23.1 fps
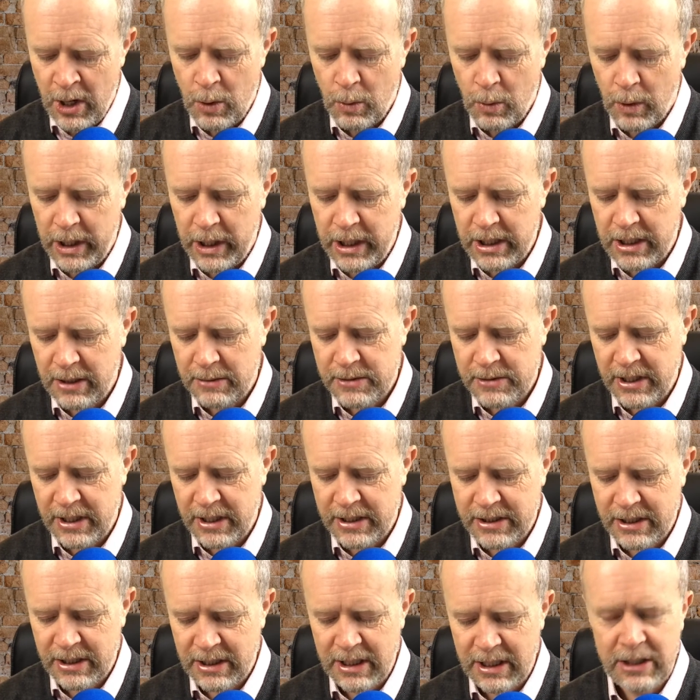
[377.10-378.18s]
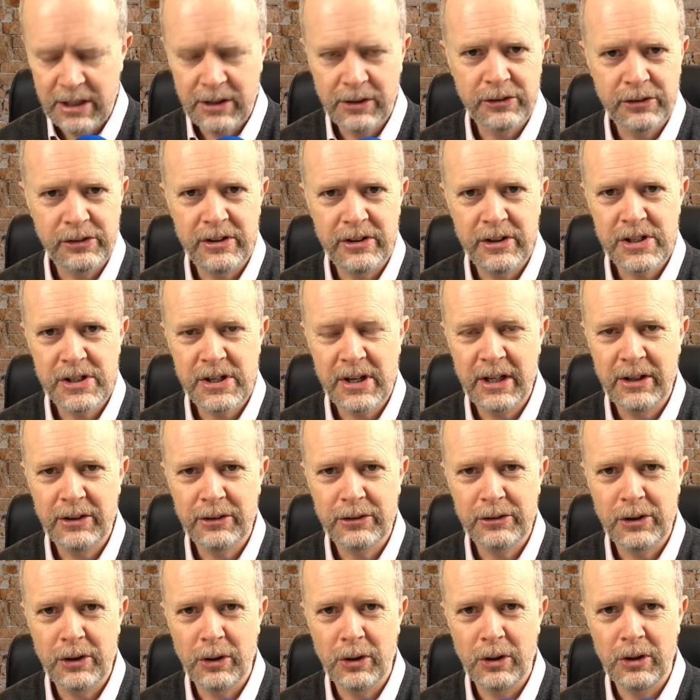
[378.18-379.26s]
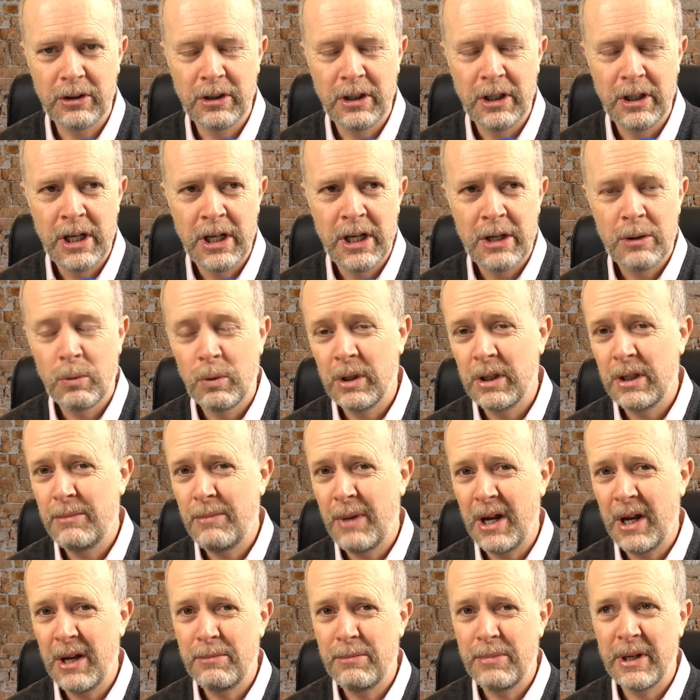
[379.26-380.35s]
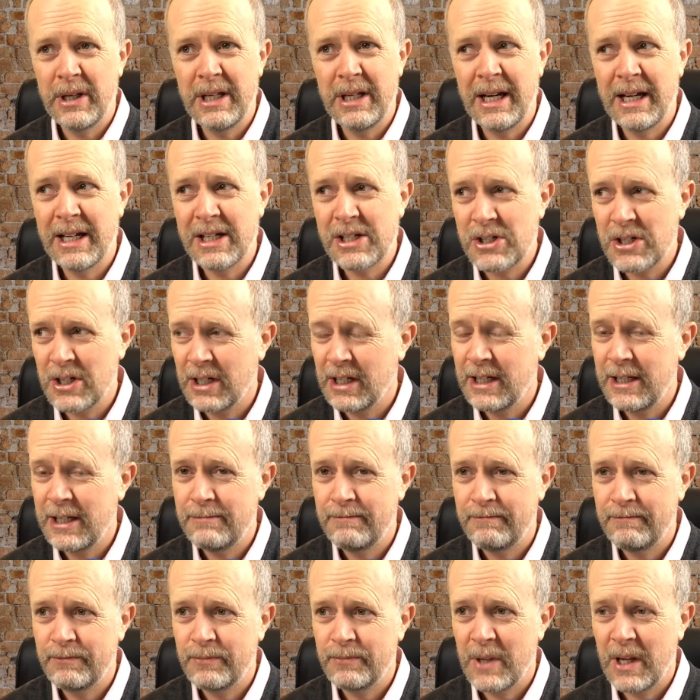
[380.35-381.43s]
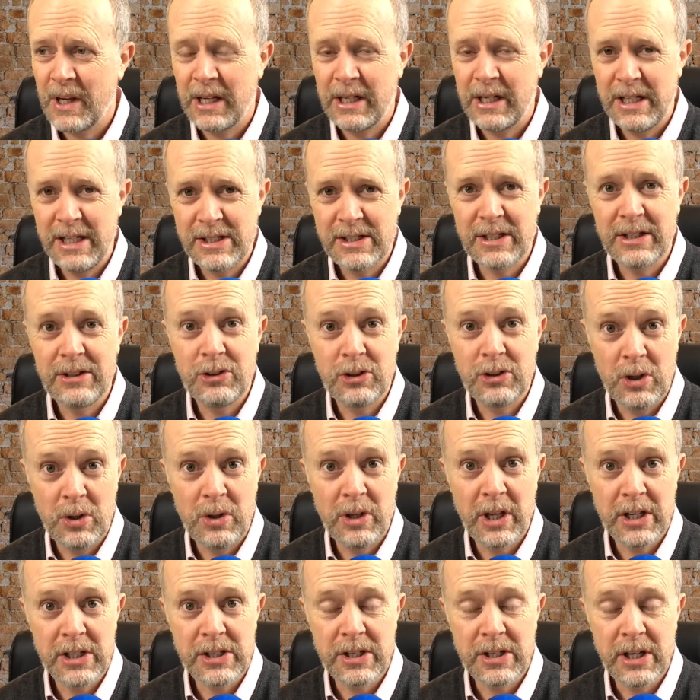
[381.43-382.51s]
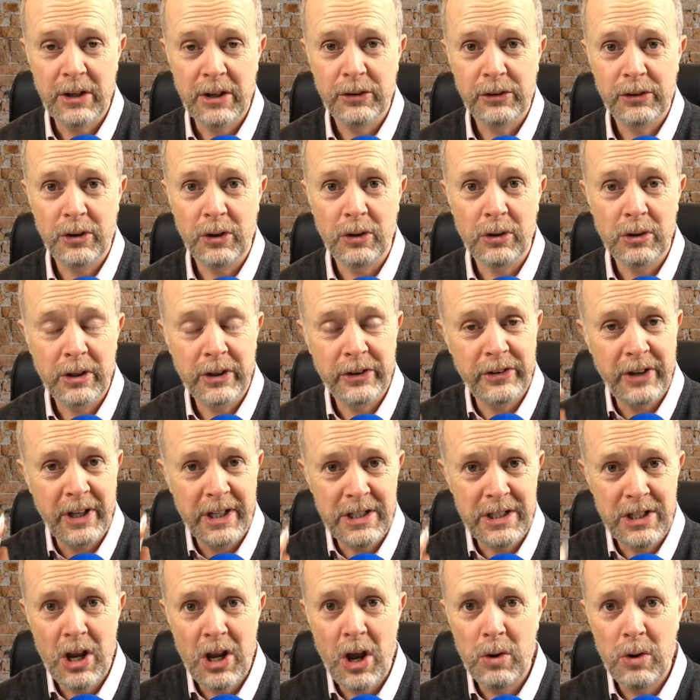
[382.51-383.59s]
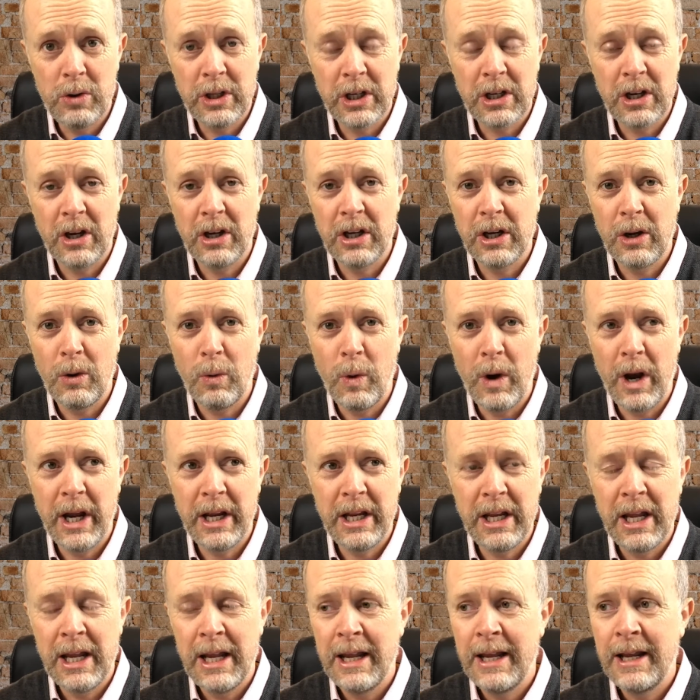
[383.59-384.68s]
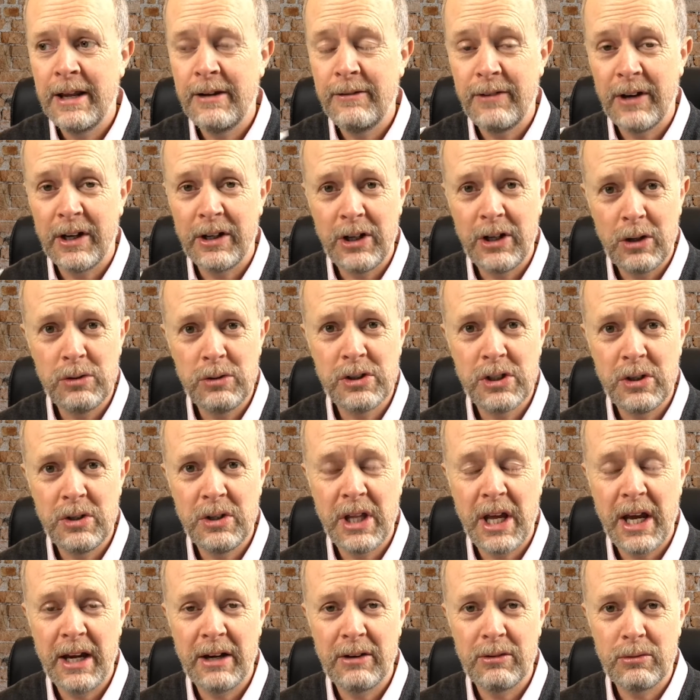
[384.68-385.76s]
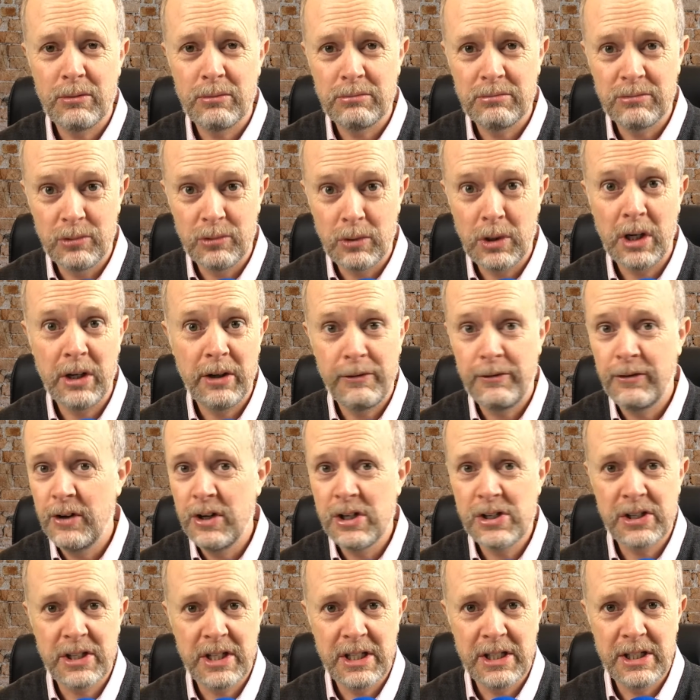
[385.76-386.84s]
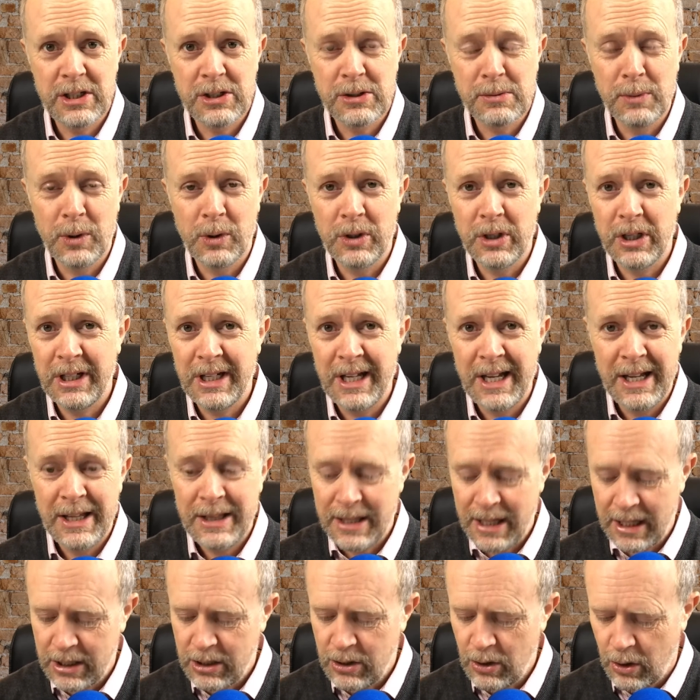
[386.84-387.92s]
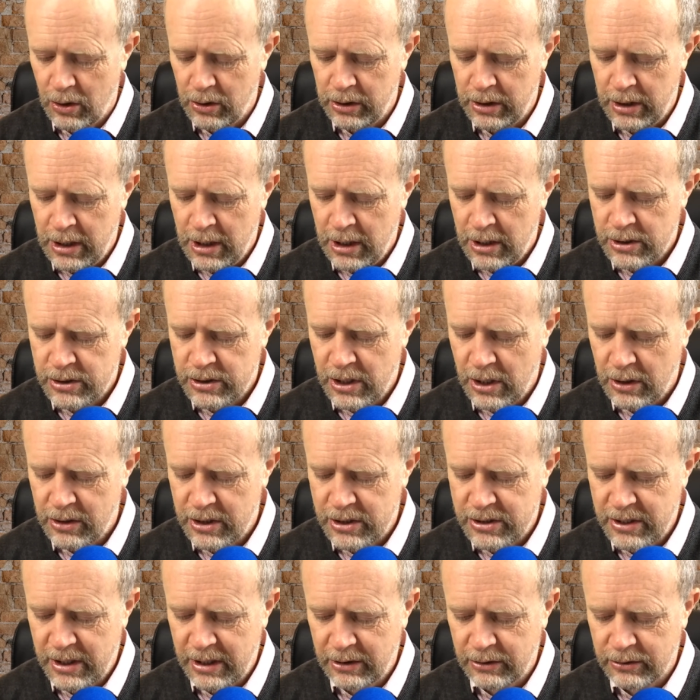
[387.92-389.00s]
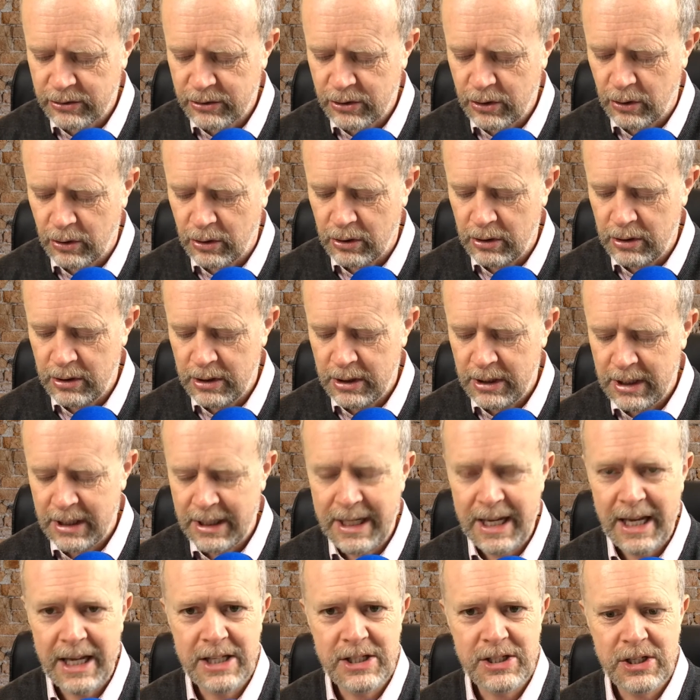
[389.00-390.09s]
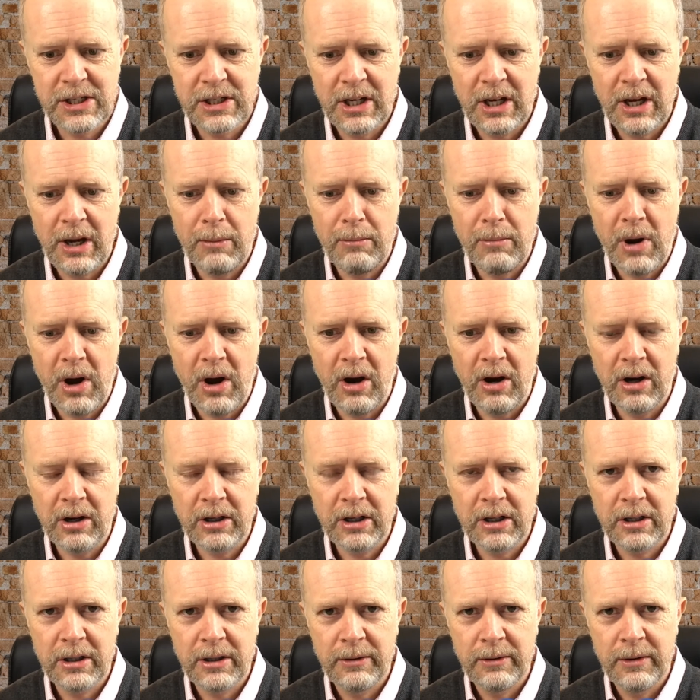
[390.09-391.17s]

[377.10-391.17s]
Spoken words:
When it comes down to legals and the sales call, well, it might be, actually, I need to do that sales call because I know they're going away. If I don't do that right first thing this morning, they're gone. So the sales call gets a mark.